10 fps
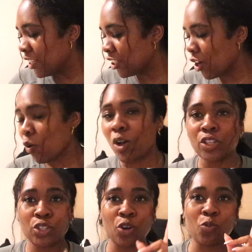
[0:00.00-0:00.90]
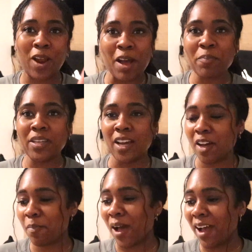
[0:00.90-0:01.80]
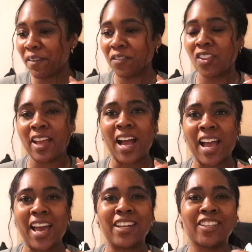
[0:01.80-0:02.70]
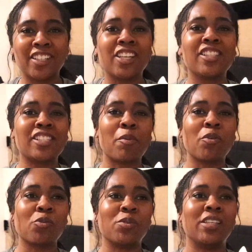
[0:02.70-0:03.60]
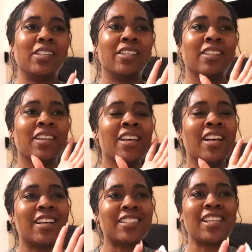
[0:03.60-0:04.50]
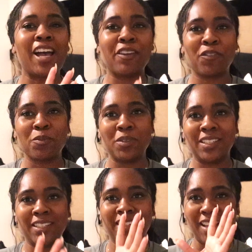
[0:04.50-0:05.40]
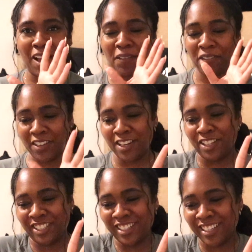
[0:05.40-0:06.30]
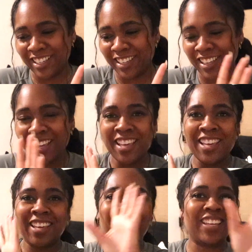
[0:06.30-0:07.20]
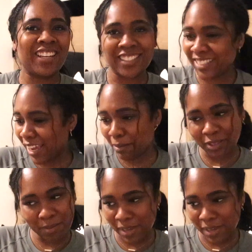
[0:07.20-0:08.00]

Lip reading: And so to wrap it up, I feel like I had a good Summerween, aside from me not finishing it in a timely